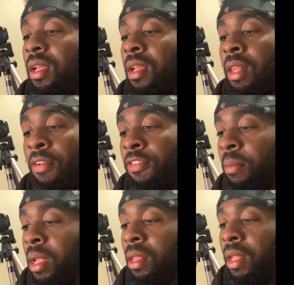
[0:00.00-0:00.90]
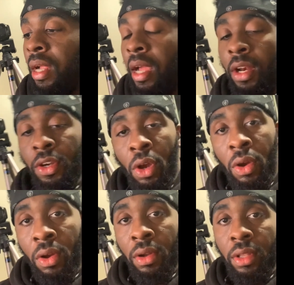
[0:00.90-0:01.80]
and like for me, like I got a
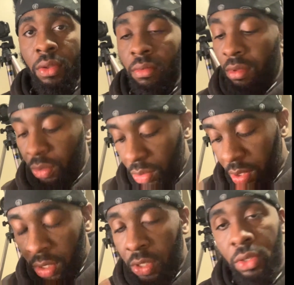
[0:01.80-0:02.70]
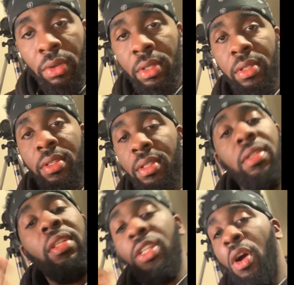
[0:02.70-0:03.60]
dog, you lose these joints,
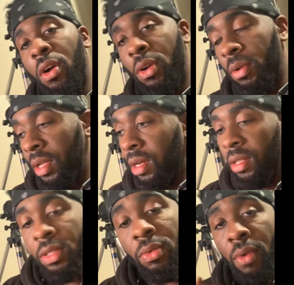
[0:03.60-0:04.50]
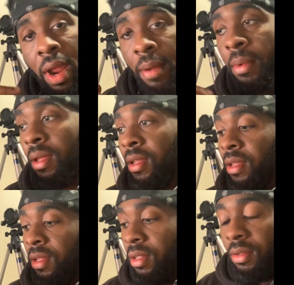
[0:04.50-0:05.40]
dog go get it, it's a wrap.
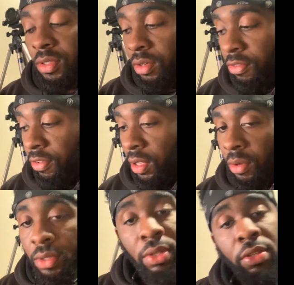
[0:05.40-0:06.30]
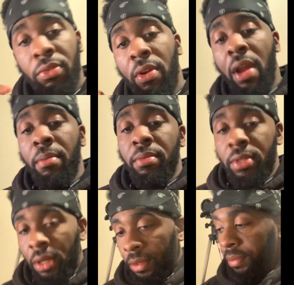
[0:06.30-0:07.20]
It's on the floor, so it's a wrap.
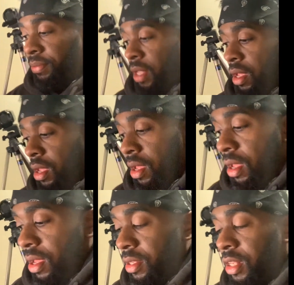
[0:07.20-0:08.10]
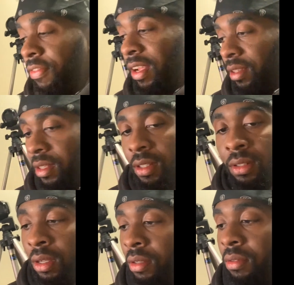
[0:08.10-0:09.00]
So stuff like this, you
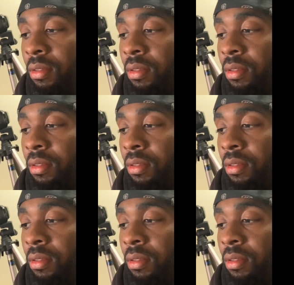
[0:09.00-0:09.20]
know,